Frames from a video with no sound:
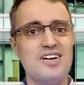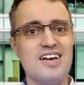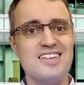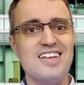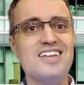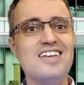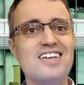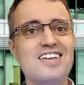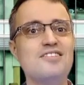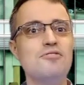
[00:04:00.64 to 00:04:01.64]
than,
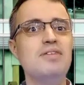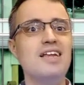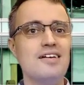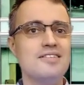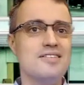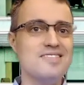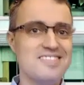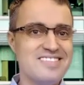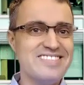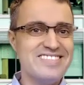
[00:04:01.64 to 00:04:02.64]
it's in the billion
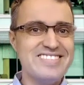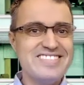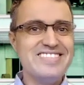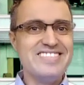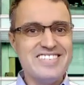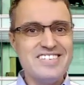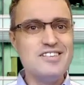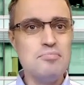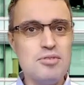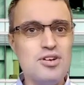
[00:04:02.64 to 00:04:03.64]

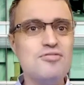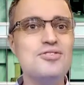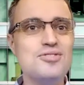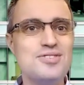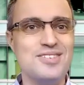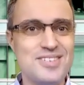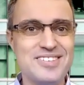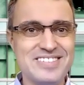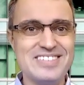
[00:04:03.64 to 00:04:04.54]
number of users.